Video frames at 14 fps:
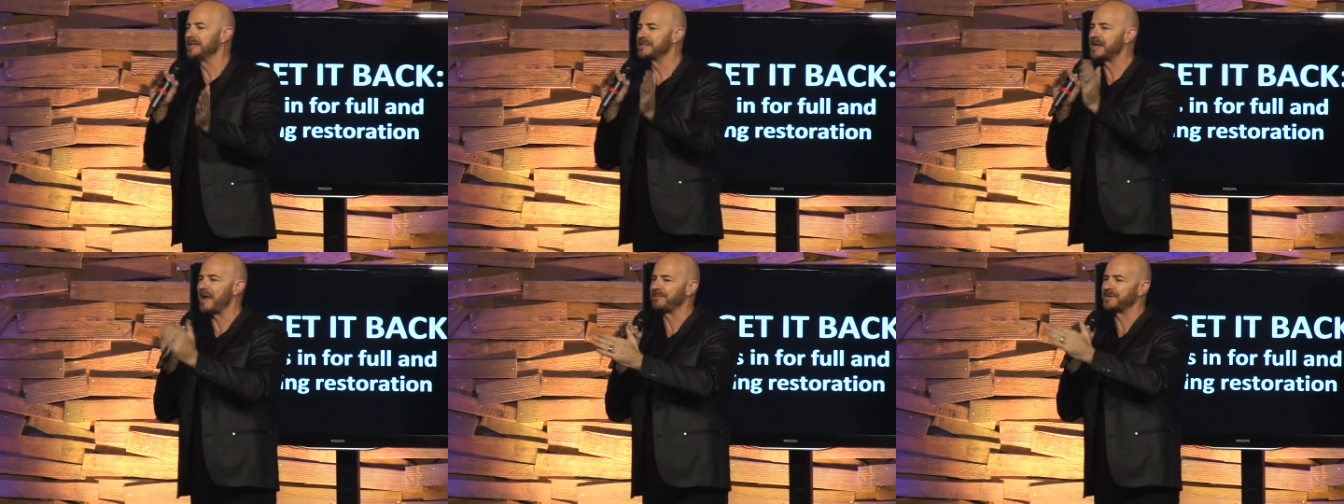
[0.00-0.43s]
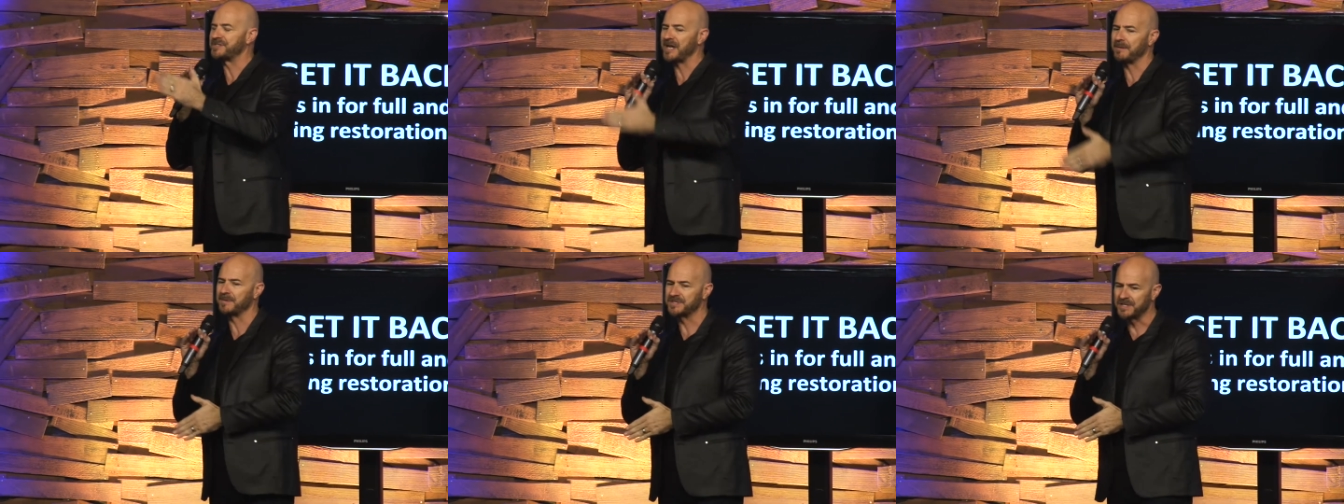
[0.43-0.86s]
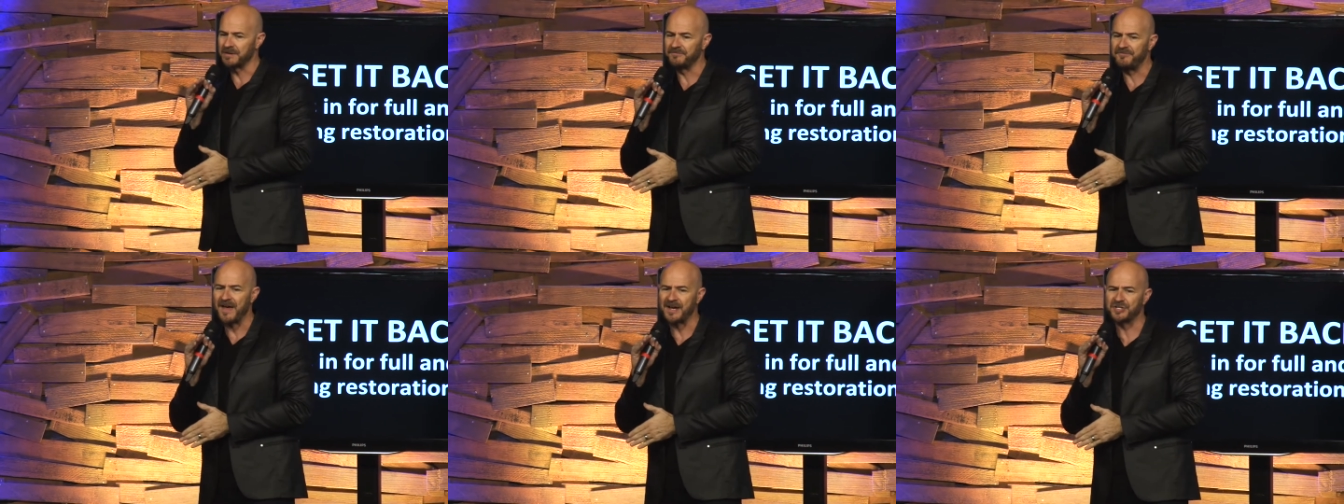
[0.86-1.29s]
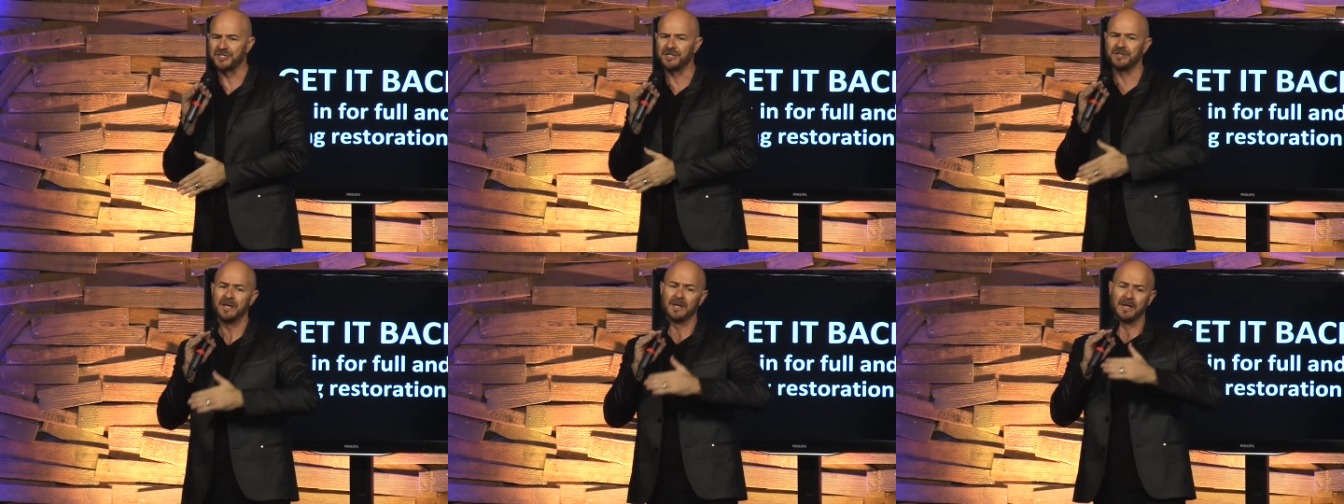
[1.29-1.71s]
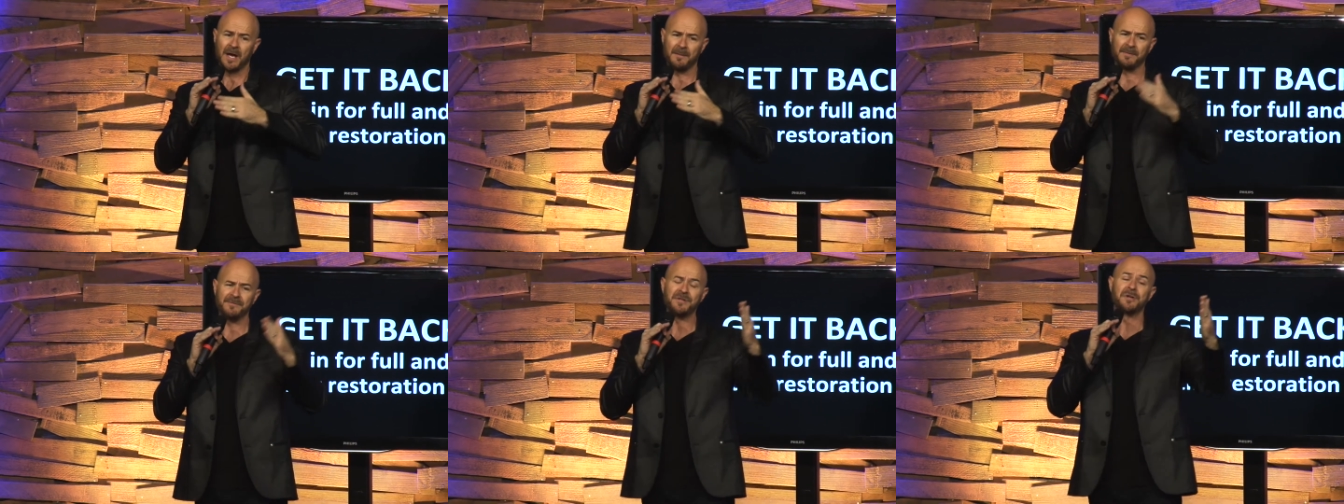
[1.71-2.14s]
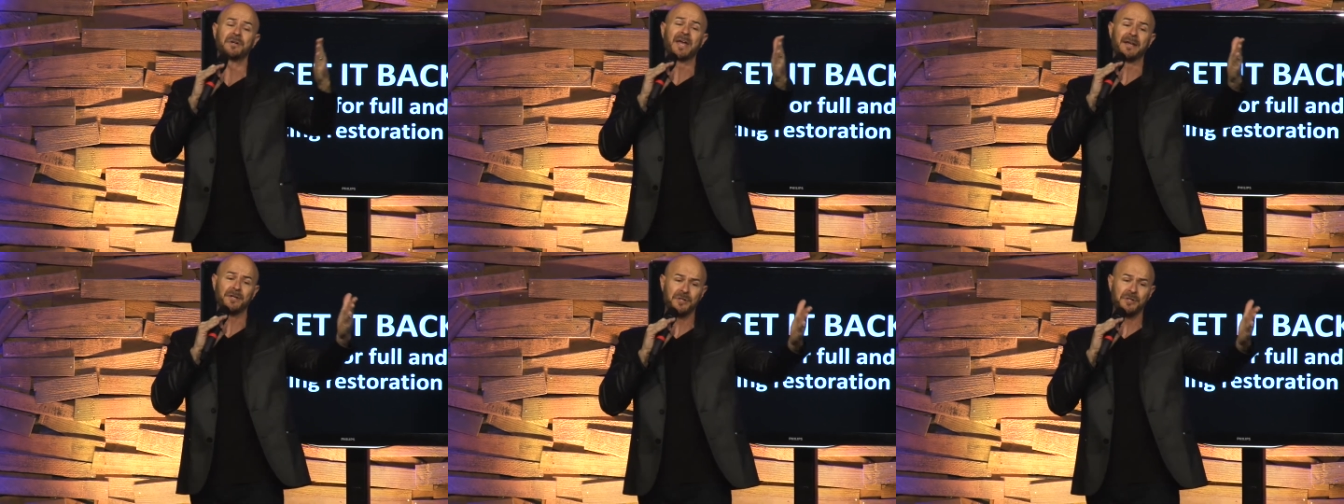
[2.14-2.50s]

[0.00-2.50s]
is not the same as confession. How many of you know can,